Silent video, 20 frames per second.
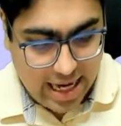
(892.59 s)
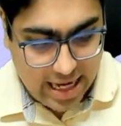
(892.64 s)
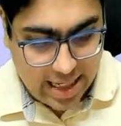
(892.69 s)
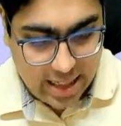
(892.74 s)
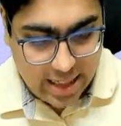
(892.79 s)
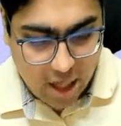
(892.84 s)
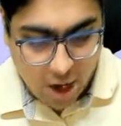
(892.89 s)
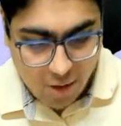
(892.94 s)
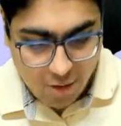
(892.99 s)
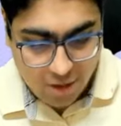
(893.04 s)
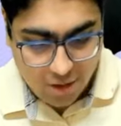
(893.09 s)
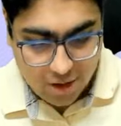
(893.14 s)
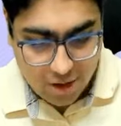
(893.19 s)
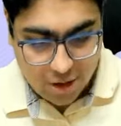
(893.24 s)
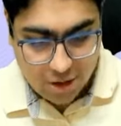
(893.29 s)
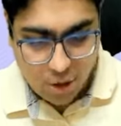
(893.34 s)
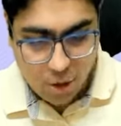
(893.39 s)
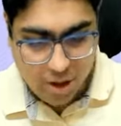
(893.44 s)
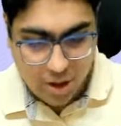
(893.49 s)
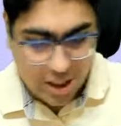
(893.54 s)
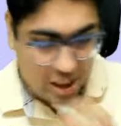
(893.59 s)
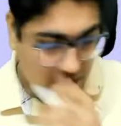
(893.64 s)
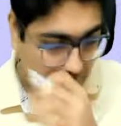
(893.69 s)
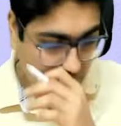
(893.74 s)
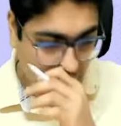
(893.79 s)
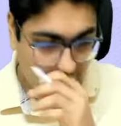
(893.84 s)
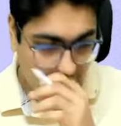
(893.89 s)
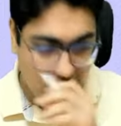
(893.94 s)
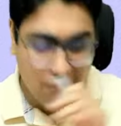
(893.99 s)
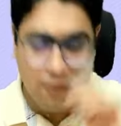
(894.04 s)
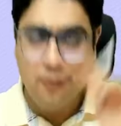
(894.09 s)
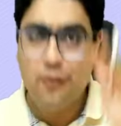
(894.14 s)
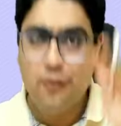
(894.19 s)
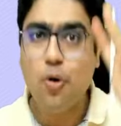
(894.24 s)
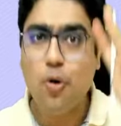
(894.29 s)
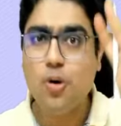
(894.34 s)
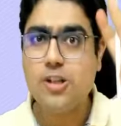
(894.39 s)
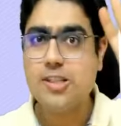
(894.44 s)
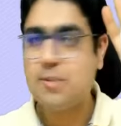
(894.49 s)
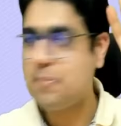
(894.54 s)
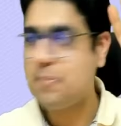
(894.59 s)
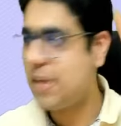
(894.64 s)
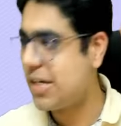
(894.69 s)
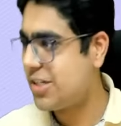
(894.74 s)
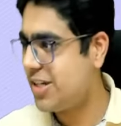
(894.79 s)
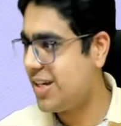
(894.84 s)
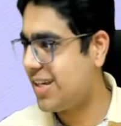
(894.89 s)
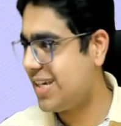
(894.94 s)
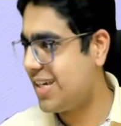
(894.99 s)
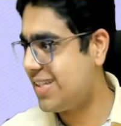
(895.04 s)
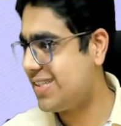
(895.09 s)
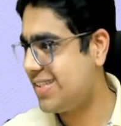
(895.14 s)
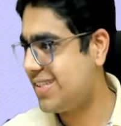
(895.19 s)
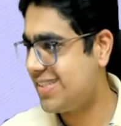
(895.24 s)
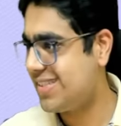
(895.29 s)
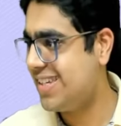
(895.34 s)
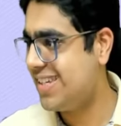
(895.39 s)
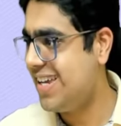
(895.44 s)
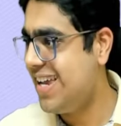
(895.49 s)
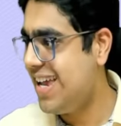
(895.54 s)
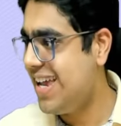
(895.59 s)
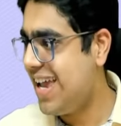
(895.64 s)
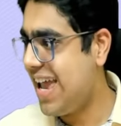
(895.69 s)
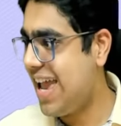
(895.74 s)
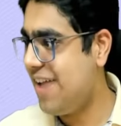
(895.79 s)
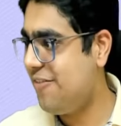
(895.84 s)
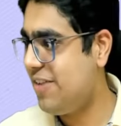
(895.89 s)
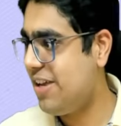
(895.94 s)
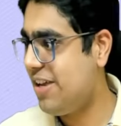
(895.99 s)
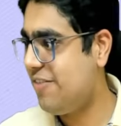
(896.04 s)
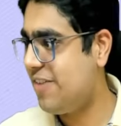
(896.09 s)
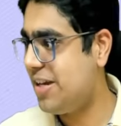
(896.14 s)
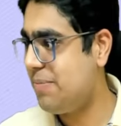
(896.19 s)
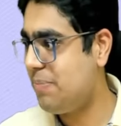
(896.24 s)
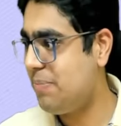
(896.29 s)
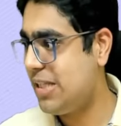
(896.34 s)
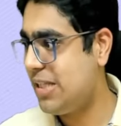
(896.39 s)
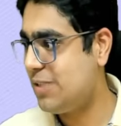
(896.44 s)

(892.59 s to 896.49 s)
Now talking about four special cases. Everyone please